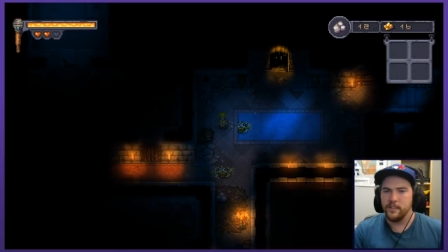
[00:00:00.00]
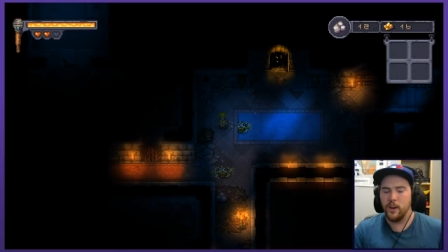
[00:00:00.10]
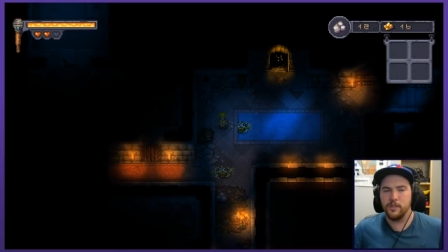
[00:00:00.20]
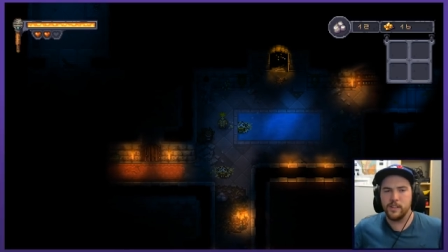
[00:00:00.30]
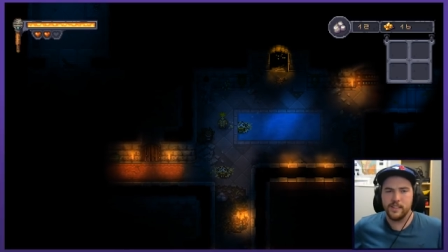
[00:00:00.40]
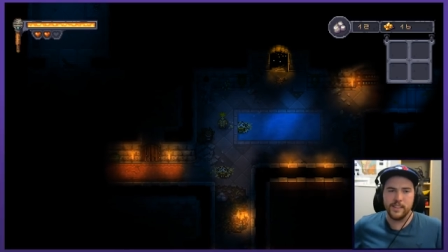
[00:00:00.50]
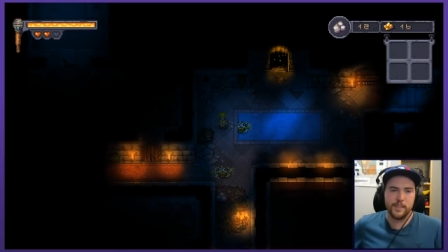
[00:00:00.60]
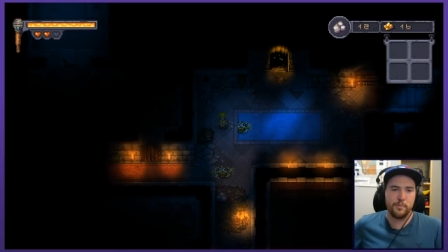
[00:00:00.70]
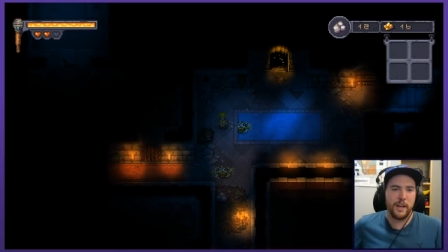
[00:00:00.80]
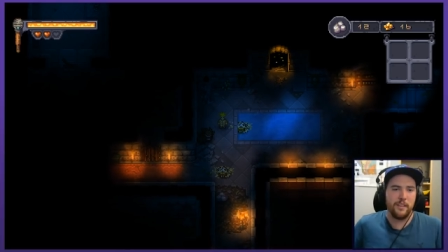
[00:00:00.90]
No, it doesn't
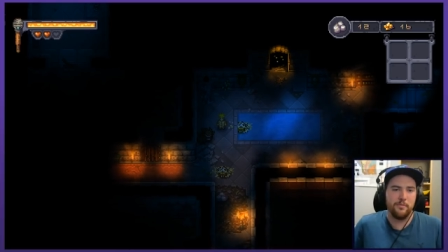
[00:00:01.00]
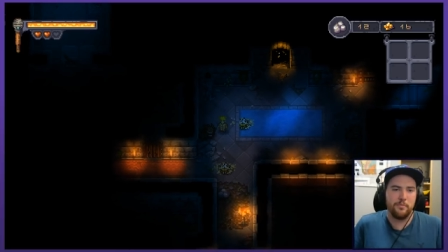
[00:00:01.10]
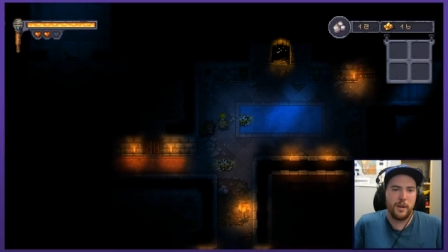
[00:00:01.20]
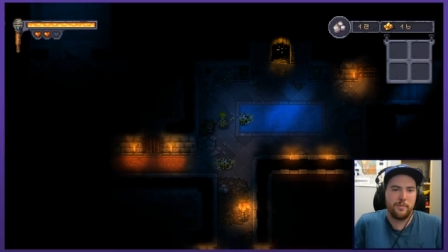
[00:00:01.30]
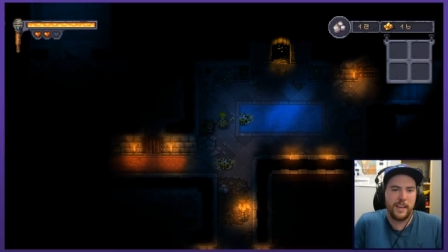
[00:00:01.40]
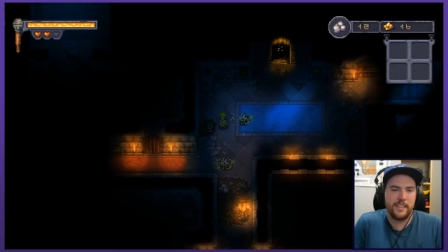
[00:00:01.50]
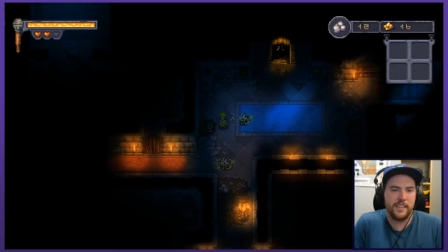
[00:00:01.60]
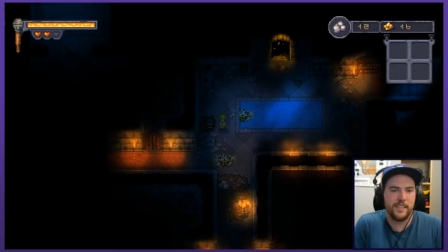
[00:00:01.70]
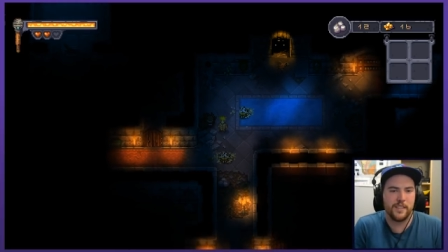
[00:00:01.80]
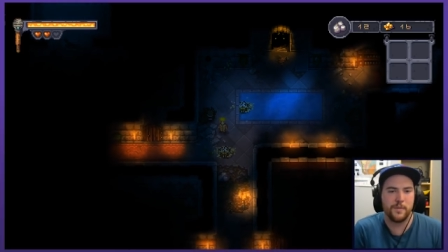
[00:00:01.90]
explain, but I'm
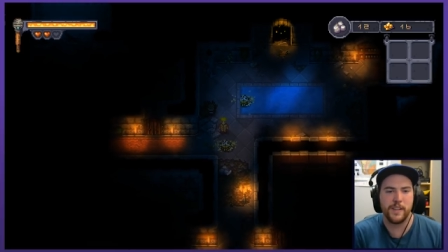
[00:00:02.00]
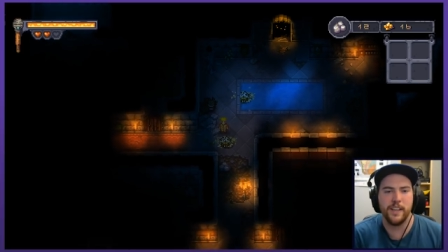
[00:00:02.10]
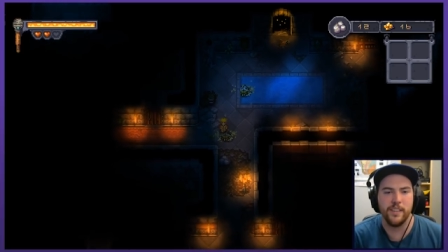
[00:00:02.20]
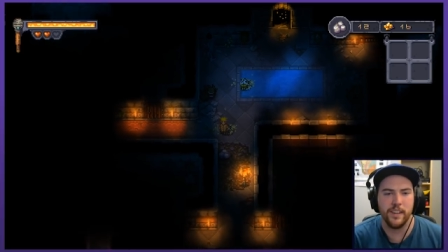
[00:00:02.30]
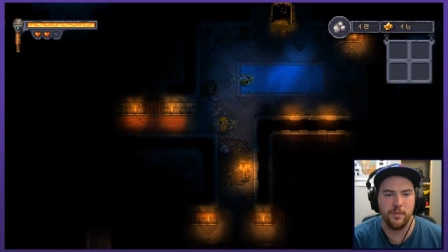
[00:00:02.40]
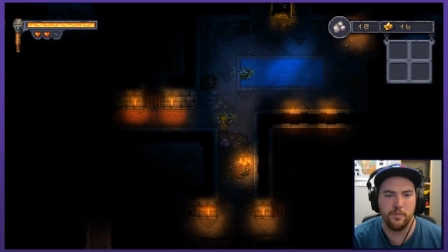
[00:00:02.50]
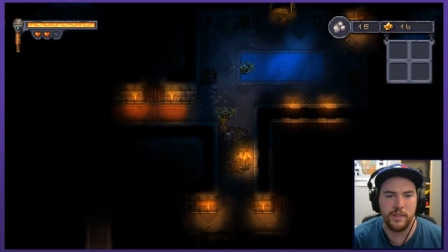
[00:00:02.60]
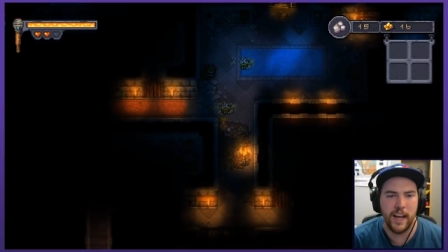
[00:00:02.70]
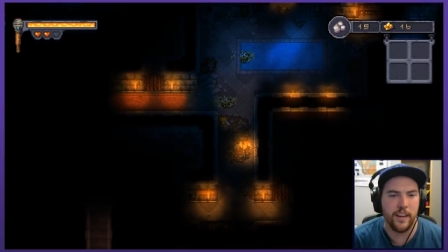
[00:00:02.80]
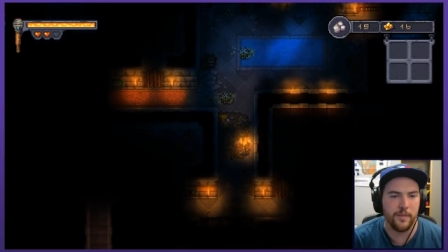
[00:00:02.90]
guessing it's just for killing
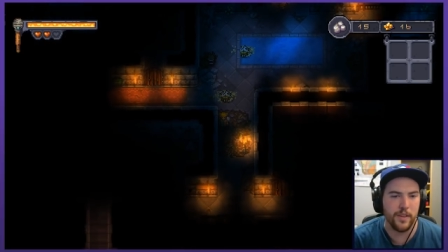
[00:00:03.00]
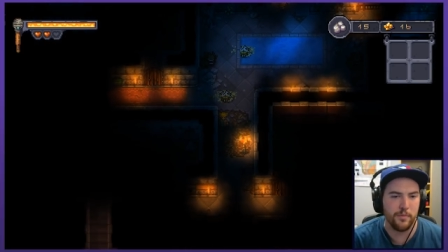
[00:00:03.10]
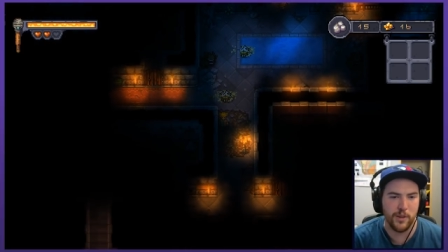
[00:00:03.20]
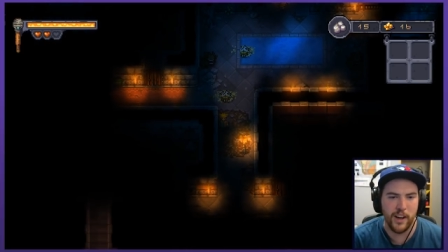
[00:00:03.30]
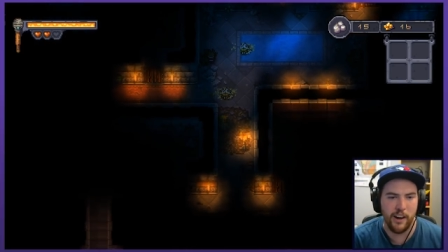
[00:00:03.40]
10 of them or